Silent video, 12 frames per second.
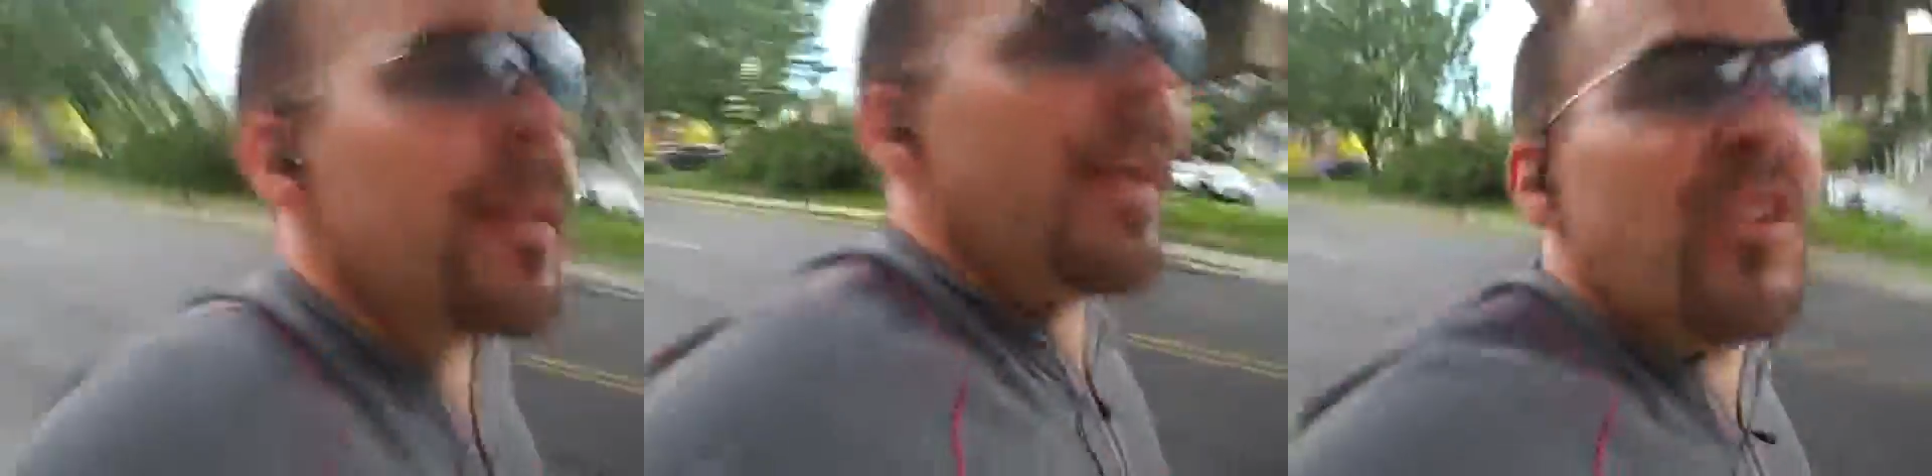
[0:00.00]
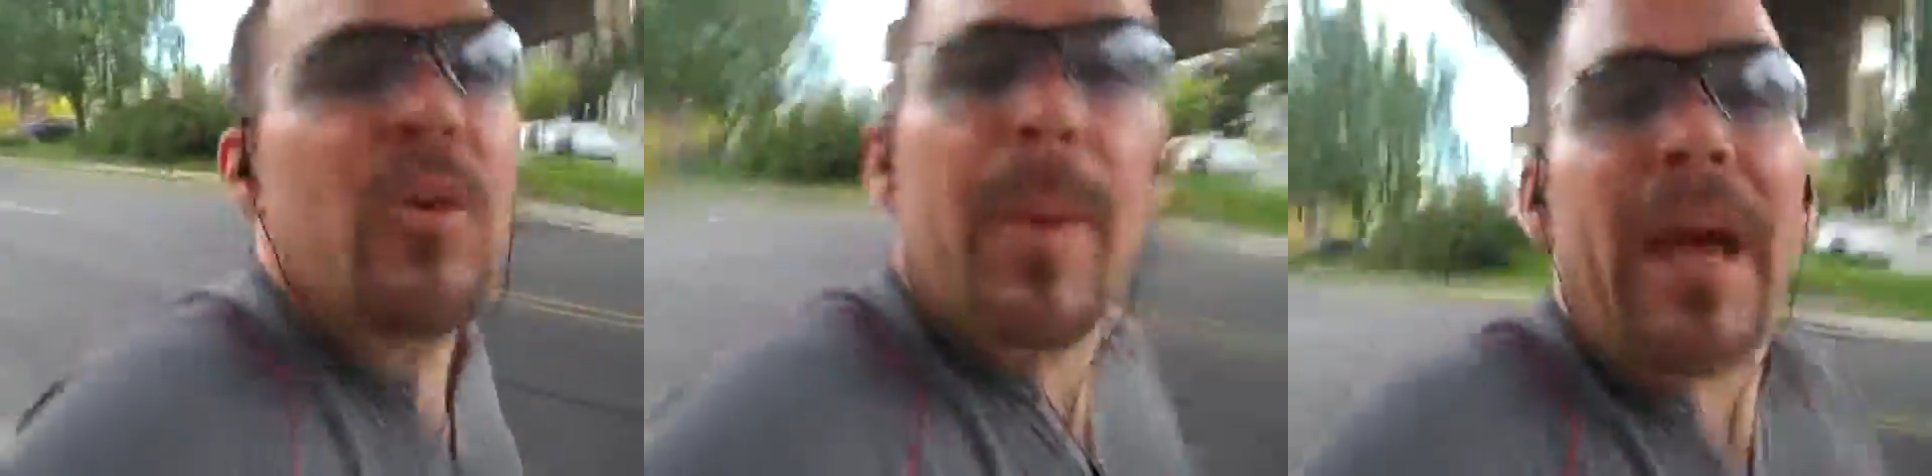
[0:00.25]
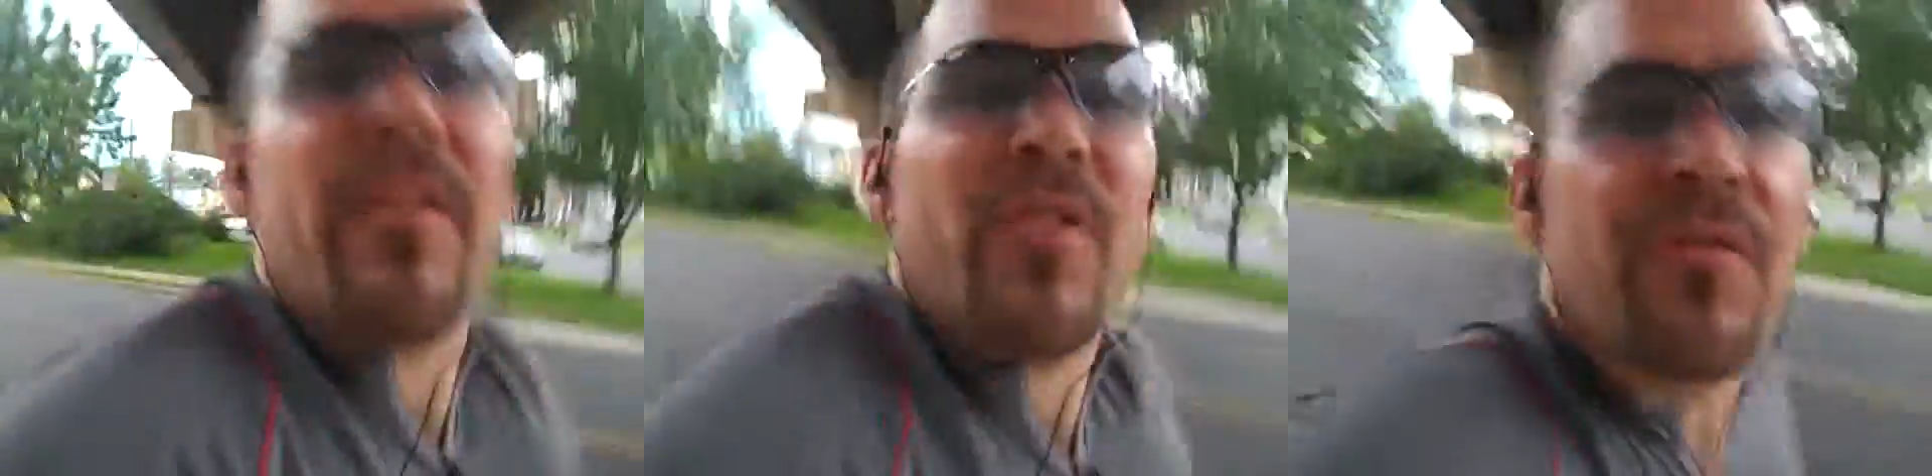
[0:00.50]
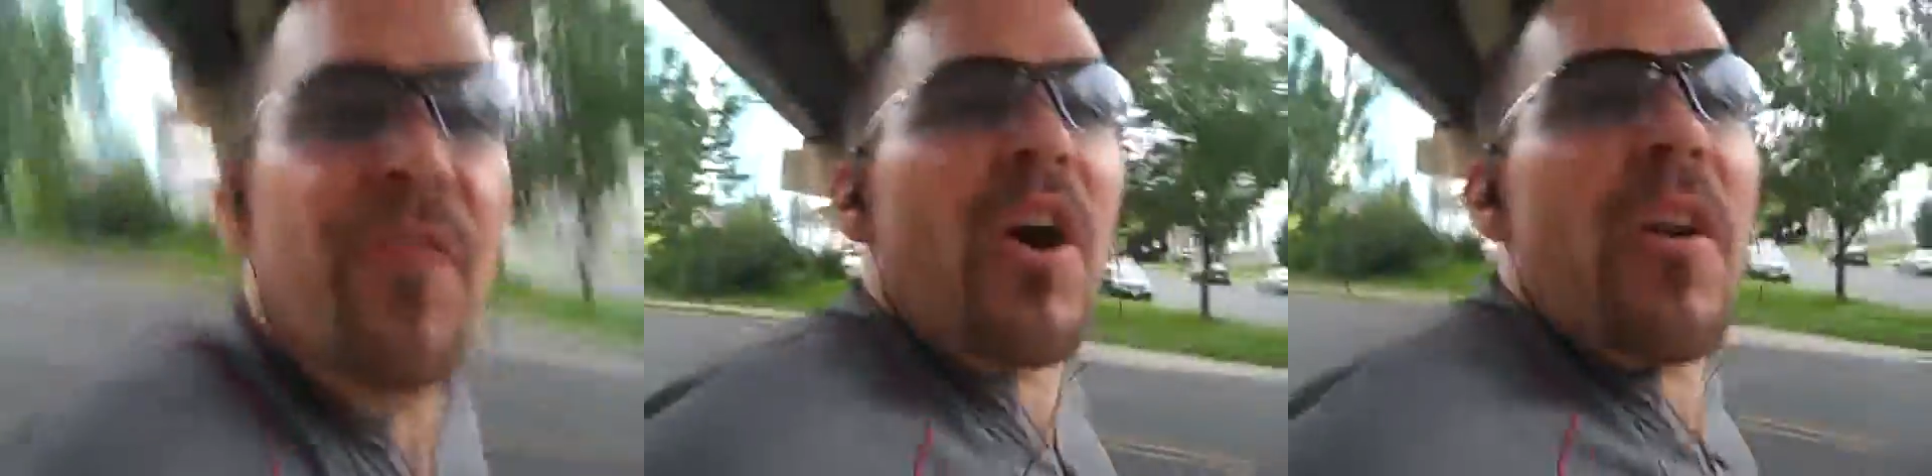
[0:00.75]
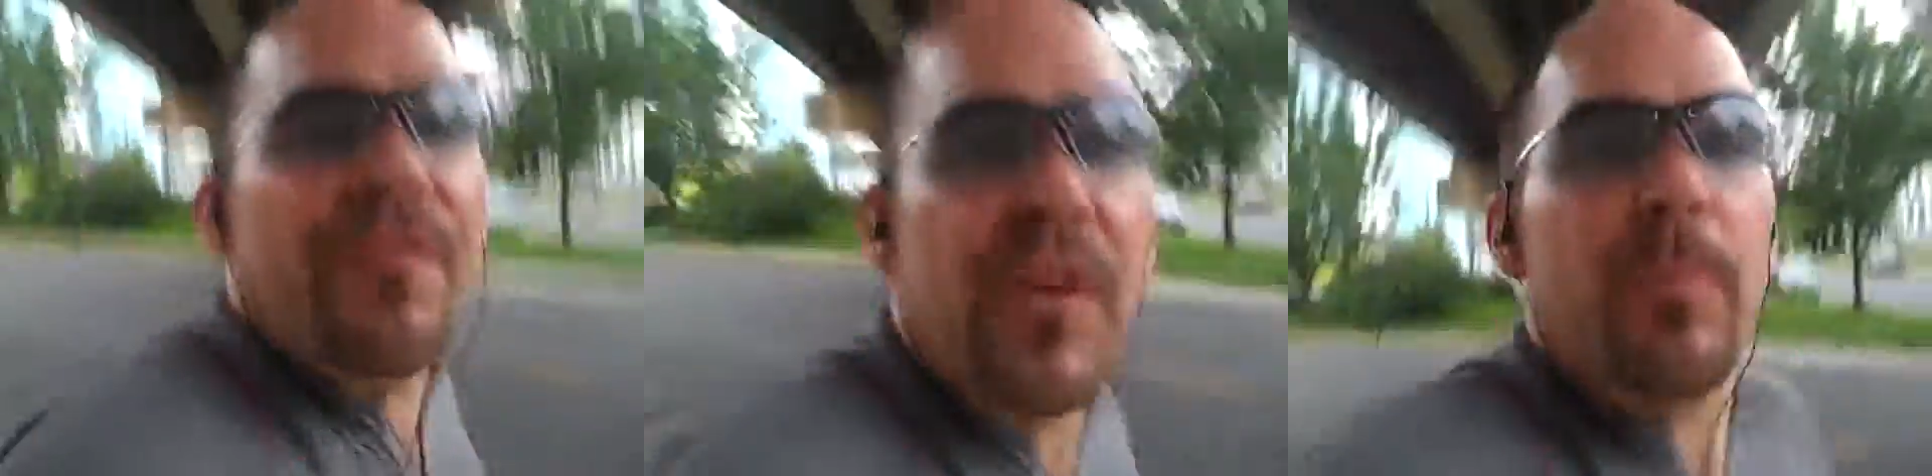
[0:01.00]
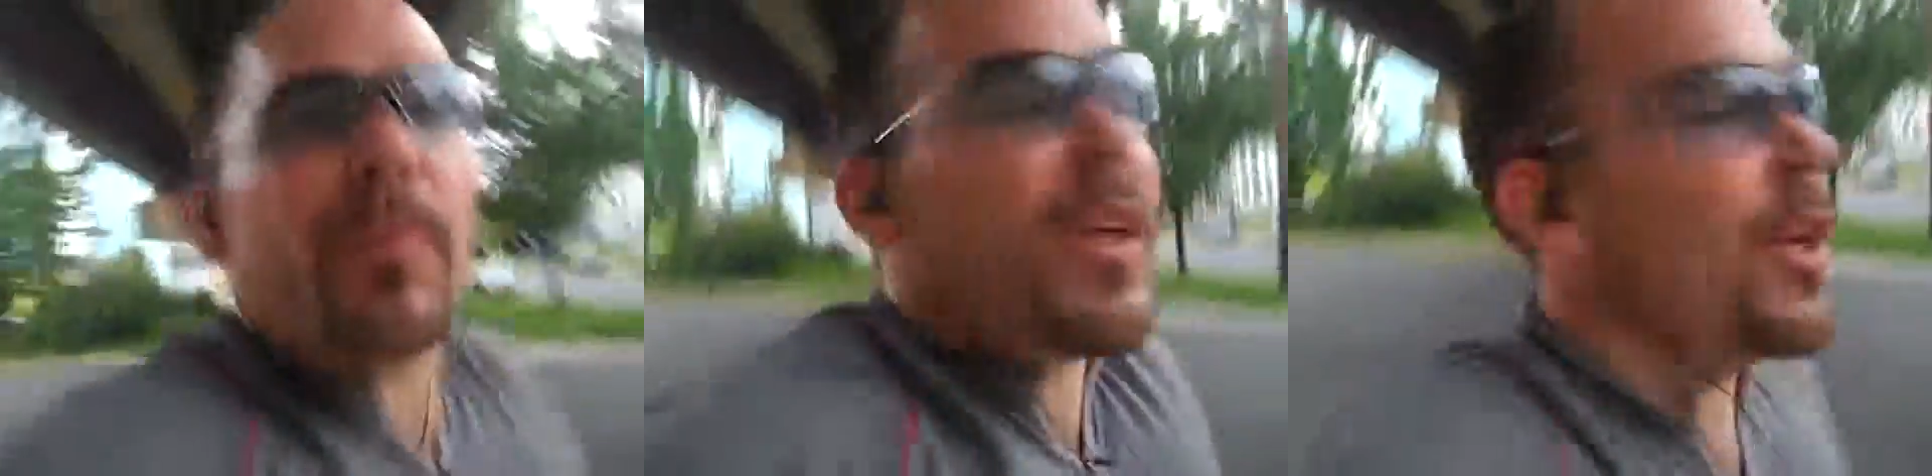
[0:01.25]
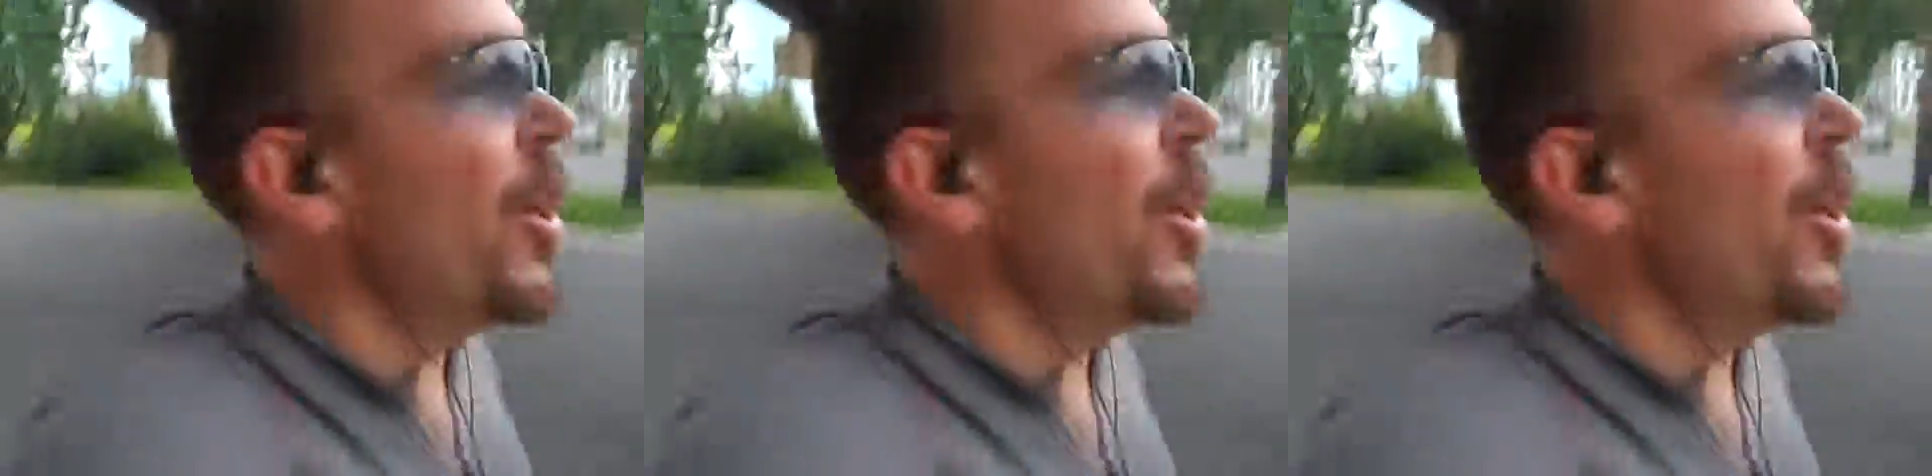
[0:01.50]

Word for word: Not too bad so far. Feel pretty